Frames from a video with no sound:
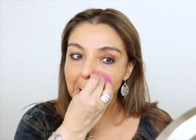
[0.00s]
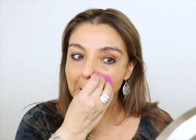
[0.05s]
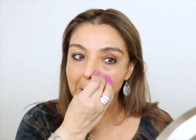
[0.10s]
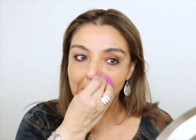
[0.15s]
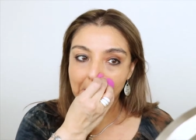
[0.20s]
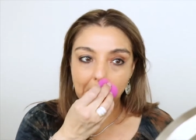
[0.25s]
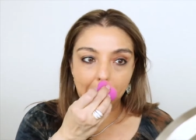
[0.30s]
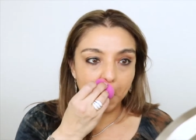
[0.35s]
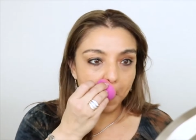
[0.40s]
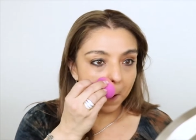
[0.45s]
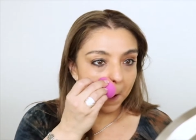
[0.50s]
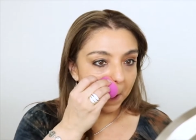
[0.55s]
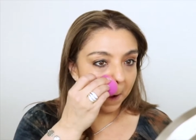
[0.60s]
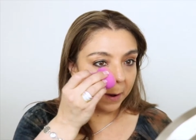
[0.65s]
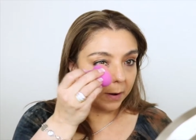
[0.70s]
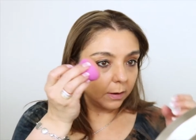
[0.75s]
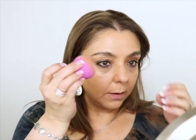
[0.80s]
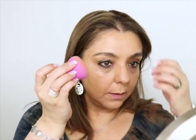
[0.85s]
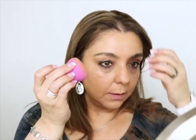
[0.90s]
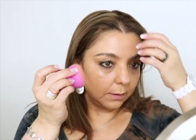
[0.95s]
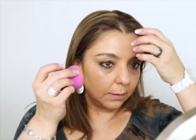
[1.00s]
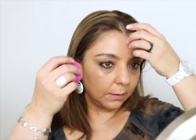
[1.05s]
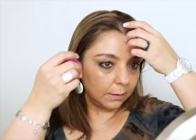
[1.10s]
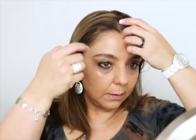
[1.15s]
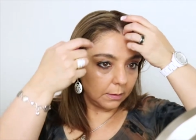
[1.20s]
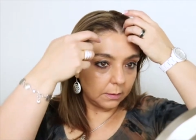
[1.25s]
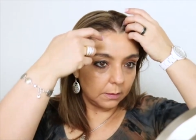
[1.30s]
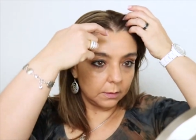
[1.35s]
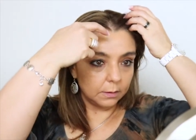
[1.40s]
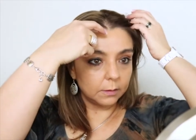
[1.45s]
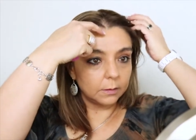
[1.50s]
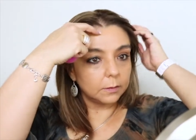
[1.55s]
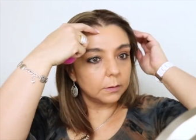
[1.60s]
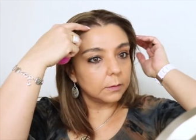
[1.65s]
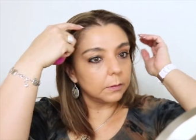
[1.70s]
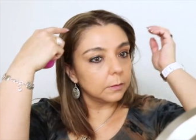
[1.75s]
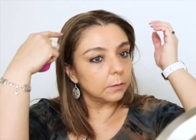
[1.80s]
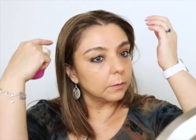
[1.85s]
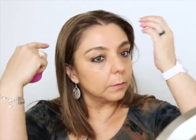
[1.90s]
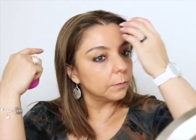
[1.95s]
looks flawless. I really,
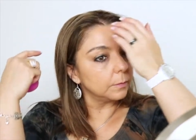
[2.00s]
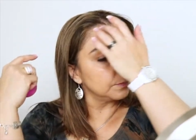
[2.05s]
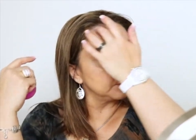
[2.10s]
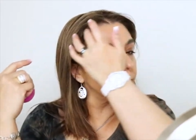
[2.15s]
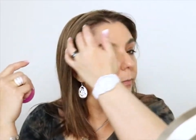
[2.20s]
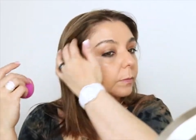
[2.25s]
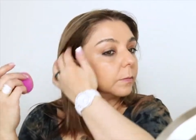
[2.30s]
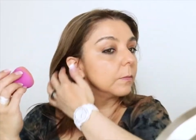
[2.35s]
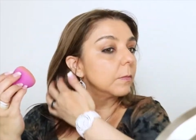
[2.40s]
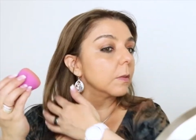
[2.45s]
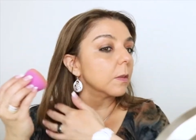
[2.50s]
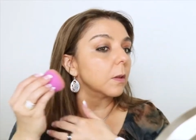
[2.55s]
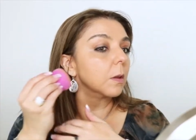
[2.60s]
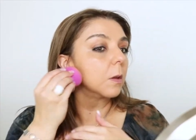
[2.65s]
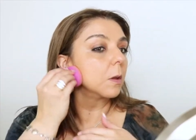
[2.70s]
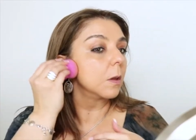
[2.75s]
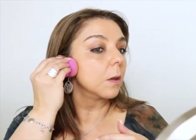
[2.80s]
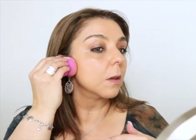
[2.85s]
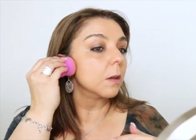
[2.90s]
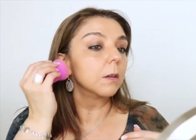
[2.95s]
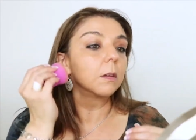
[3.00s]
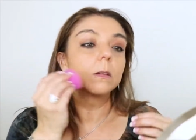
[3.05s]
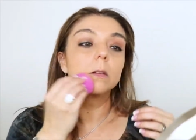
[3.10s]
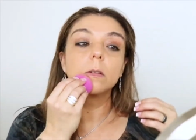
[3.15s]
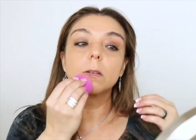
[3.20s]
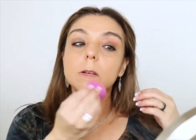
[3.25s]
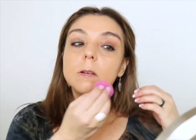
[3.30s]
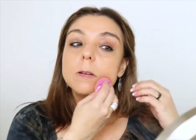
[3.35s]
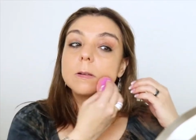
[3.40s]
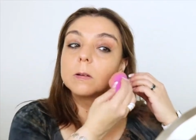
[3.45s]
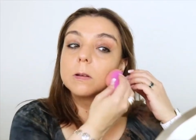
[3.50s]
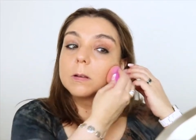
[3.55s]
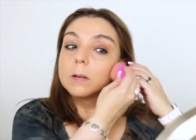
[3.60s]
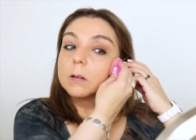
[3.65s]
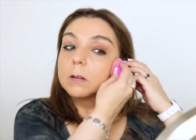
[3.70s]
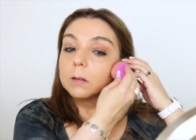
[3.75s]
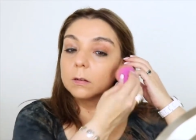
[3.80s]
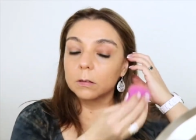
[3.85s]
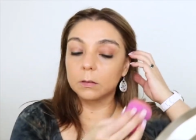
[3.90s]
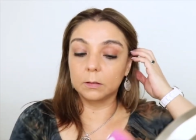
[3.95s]
really like it. So let me
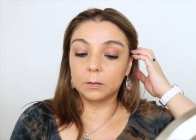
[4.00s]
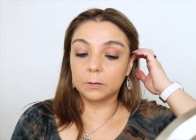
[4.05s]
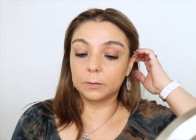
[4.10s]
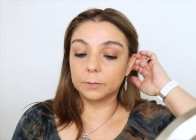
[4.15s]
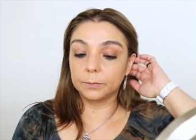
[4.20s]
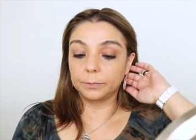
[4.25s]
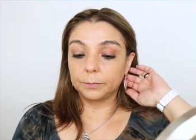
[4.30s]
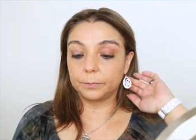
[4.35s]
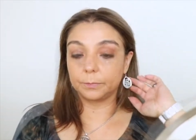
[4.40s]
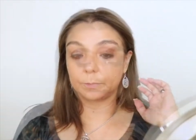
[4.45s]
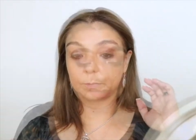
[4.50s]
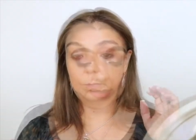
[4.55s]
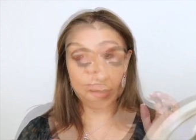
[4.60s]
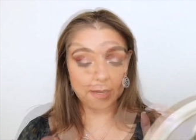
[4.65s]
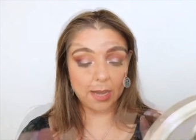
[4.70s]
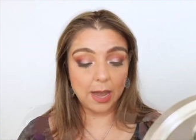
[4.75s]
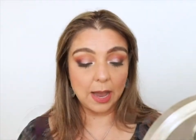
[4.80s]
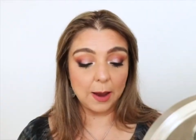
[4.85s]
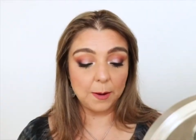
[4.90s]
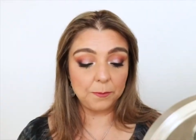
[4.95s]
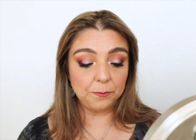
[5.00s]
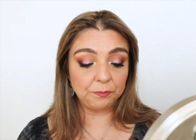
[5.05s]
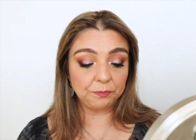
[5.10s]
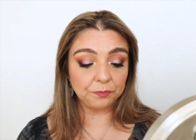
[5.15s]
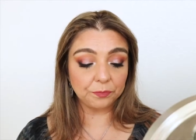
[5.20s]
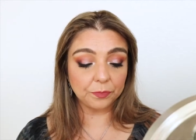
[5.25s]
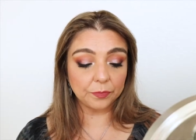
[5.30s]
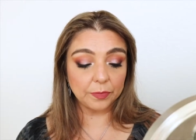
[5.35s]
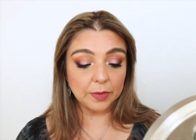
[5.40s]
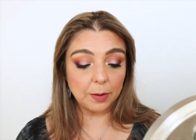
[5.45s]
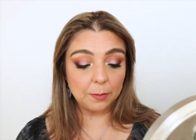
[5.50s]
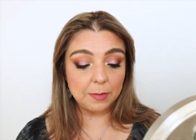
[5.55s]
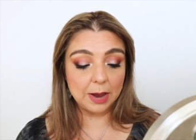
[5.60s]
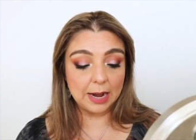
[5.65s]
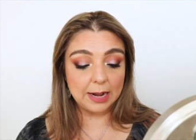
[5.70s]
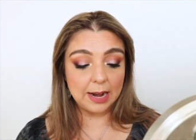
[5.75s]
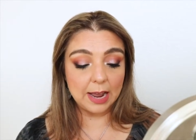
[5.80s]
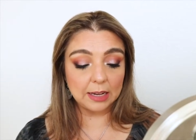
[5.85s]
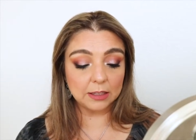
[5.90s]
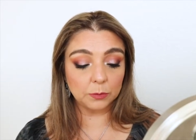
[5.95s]
go to my next um, my
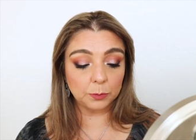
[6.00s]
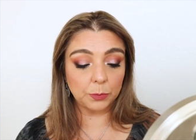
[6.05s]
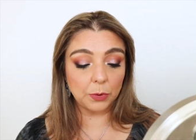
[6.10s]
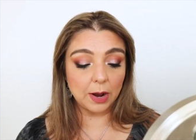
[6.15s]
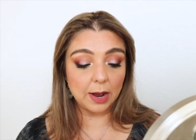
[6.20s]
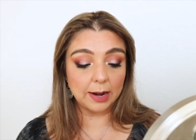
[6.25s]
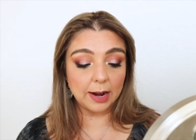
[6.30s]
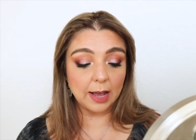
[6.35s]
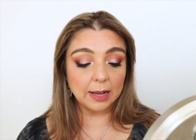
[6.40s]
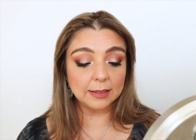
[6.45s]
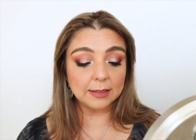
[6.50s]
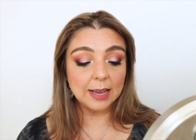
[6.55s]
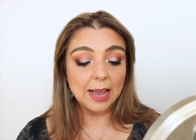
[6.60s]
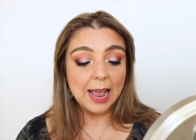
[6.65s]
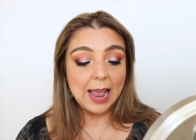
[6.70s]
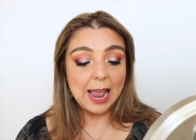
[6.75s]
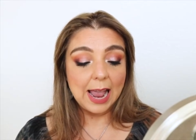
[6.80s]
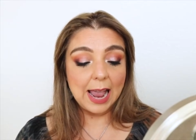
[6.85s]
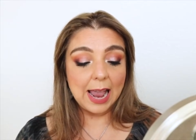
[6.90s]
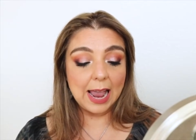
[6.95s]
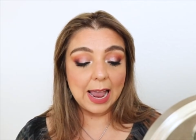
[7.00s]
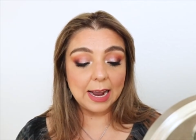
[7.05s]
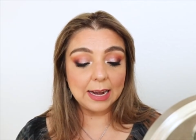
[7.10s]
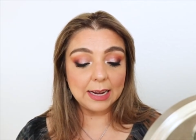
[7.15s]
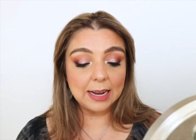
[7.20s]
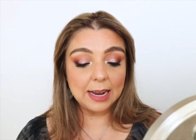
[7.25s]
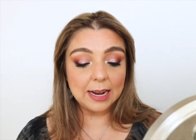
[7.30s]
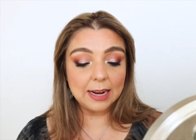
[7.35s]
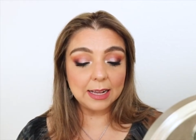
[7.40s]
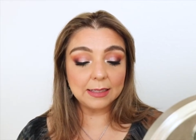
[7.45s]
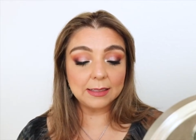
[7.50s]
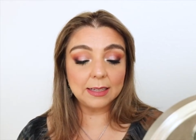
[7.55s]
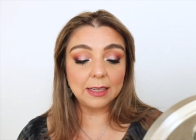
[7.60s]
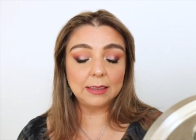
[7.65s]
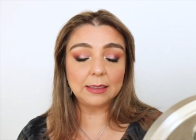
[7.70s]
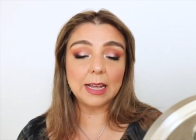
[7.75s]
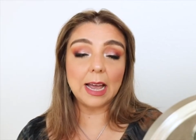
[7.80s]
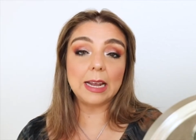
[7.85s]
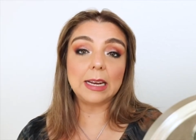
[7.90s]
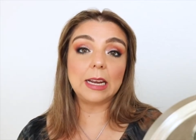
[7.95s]
next product and it is the
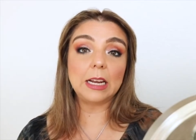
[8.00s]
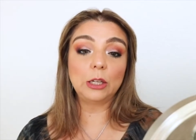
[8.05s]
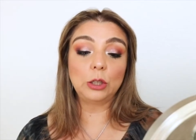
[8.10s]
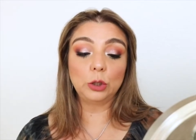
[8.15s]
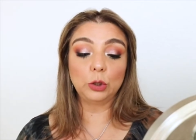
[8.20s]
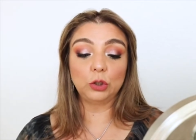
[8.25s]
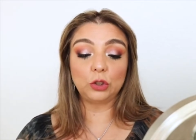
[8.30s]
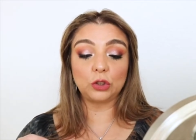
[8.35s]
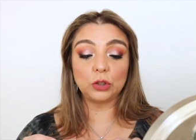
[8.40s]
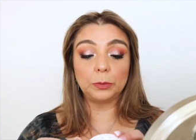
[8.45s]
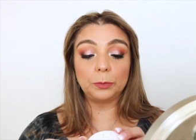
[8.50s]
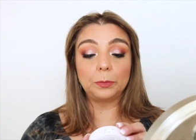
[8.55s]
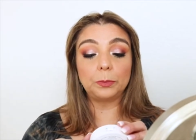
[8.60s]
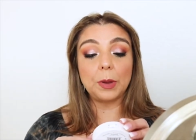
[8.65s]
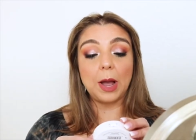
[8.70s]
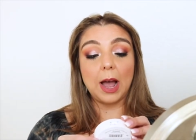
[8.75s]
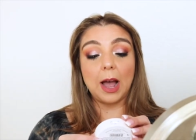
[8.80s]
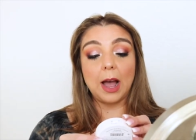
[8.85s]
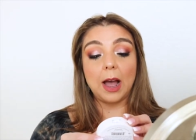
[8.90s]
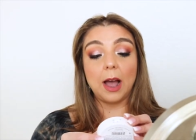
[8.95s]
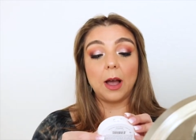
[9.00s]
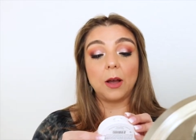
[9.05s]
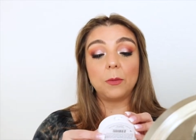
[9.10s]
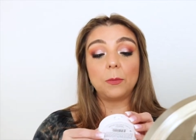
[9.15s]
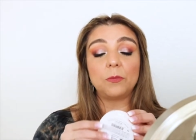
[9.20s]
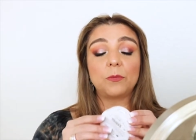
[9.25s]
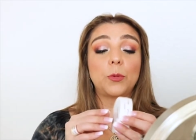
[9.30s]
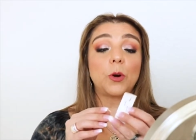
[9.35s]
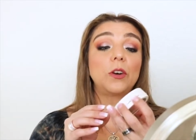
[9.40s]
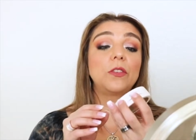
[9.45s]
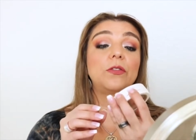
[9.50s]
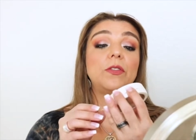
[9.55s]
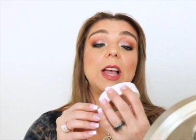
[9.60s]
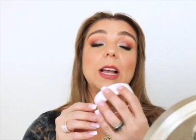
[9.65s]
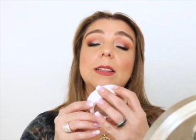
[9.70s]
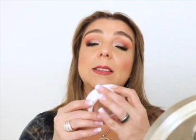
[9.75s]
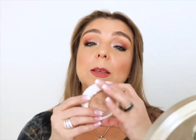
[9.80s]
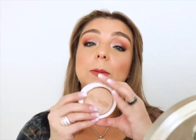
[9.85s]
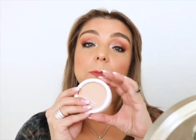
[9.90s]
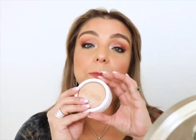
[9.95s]
light illusion uh,
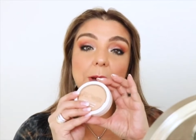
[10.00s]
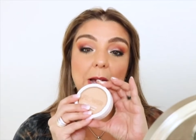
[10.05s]
perfecting